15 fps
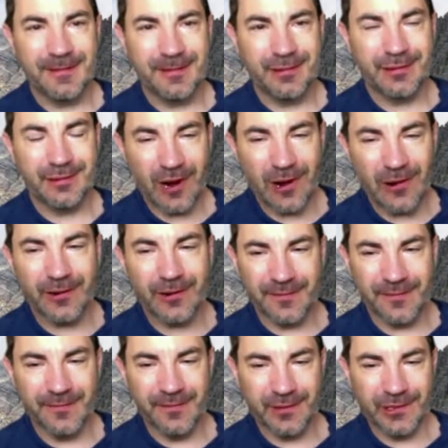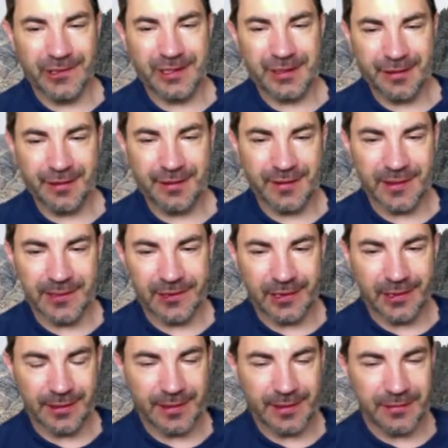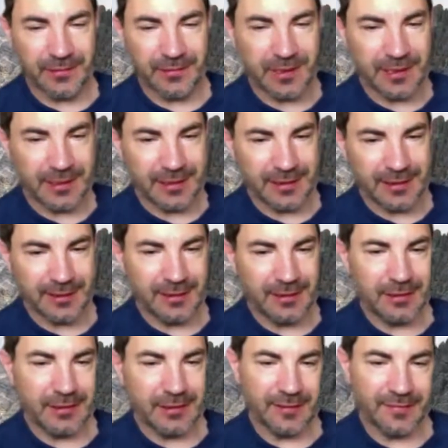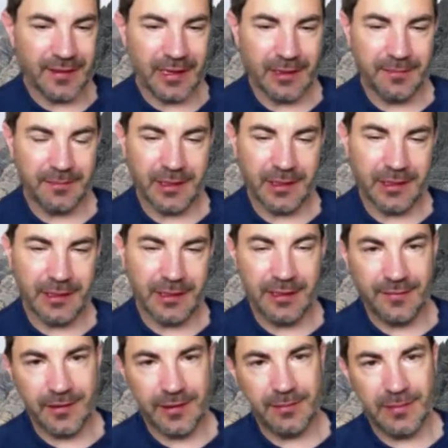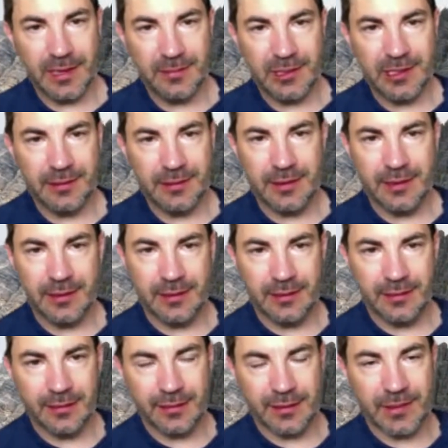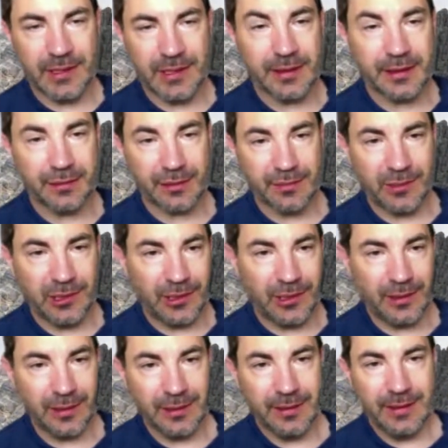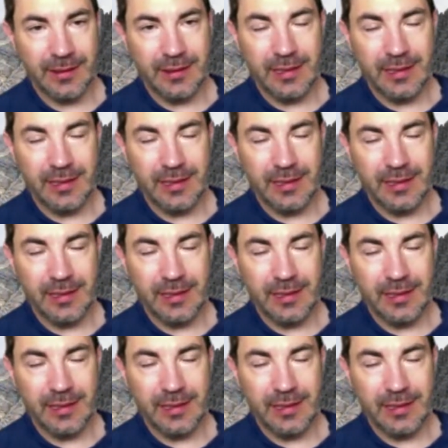stronger versions of the drug that we can develop, and even maybe something like a small